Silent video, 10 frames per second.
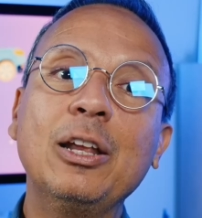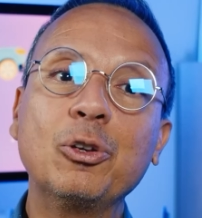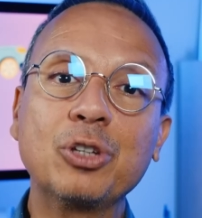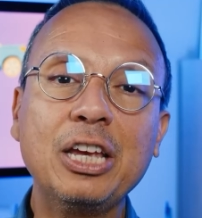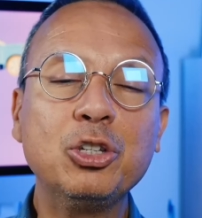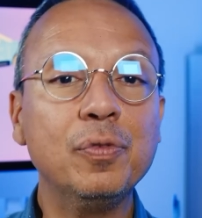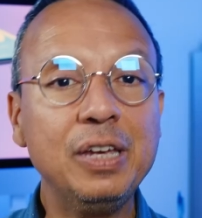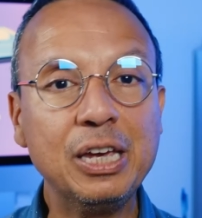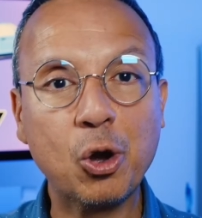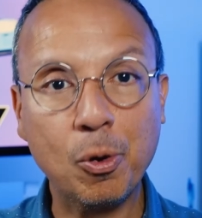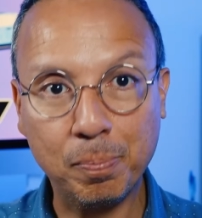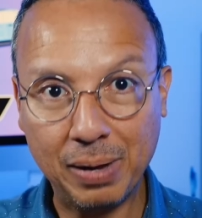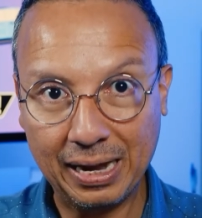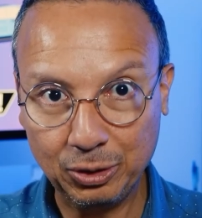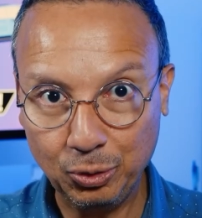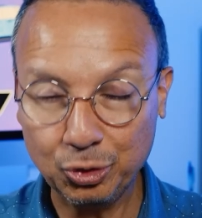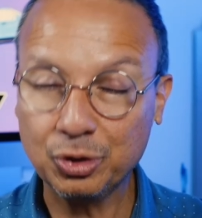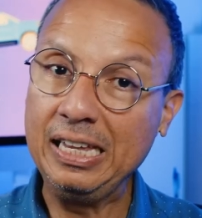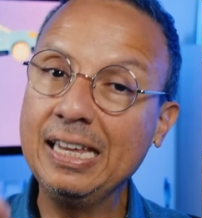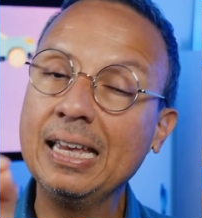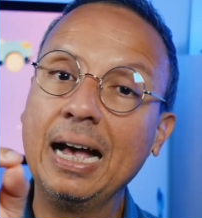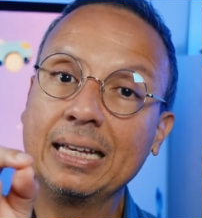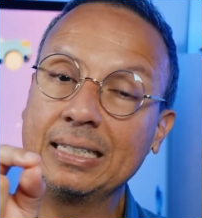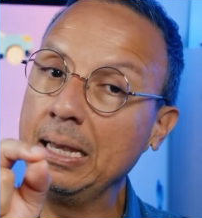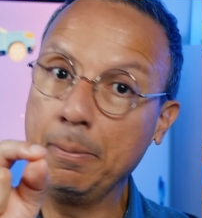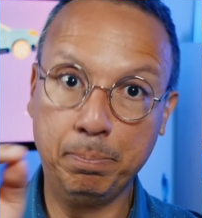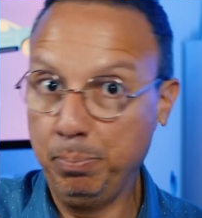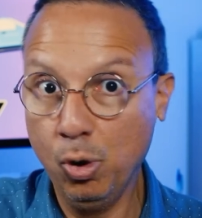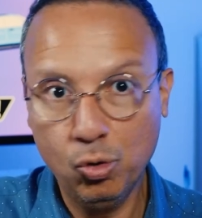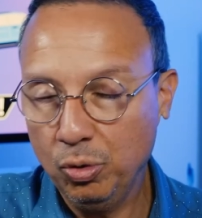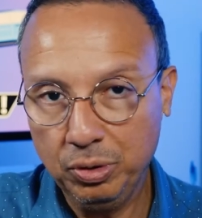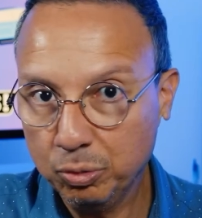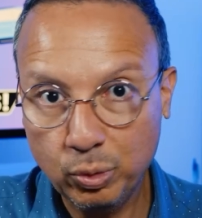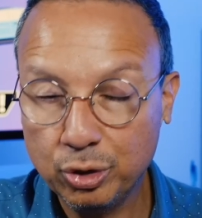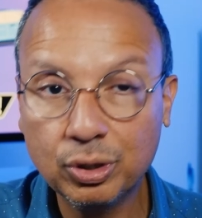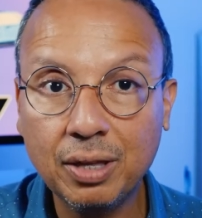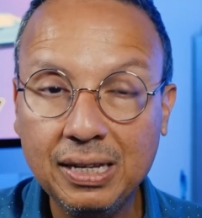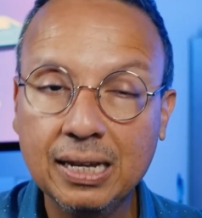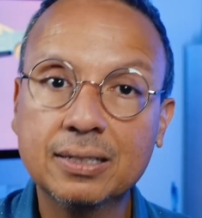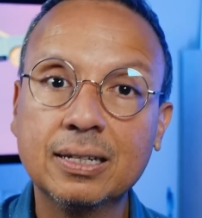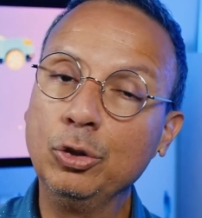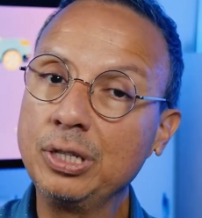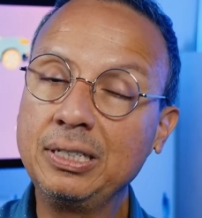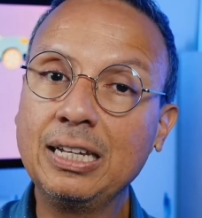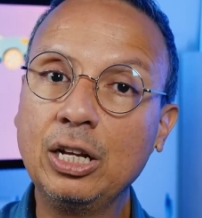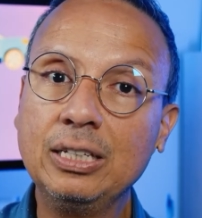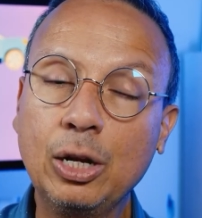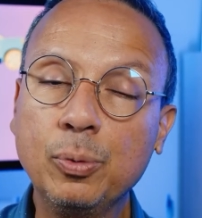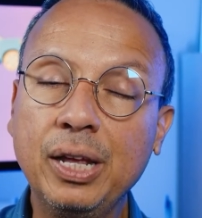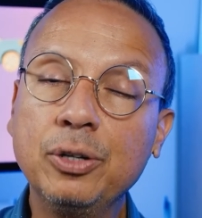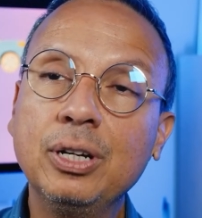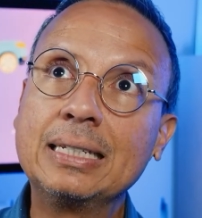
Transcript: SUVs. The 2026 model was recently released a few days ago,